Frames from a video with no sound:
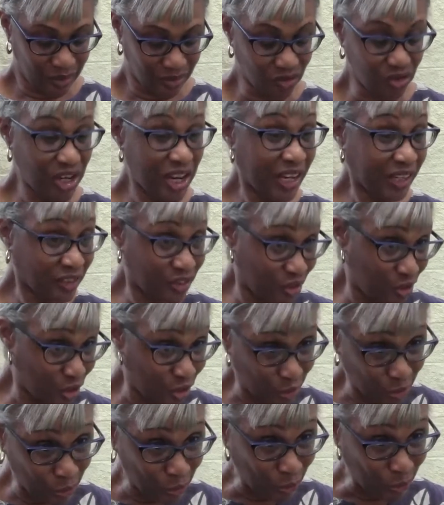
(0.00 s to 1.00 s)

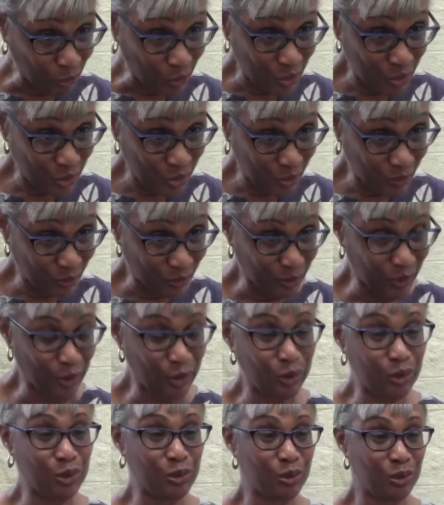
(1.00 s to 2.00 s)
jackstones.
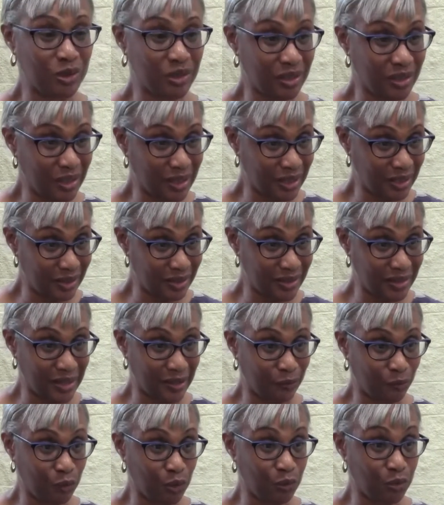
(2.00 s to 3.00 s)
Those were the things
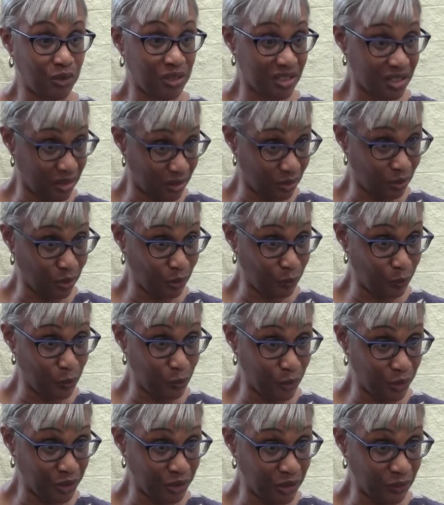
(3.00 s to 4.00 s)
that we would sit on the
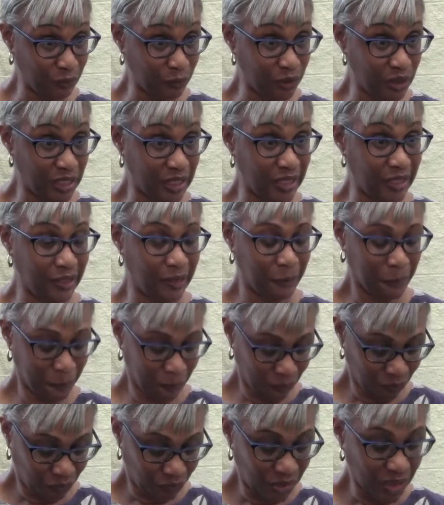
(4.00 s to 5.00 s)
porch and play.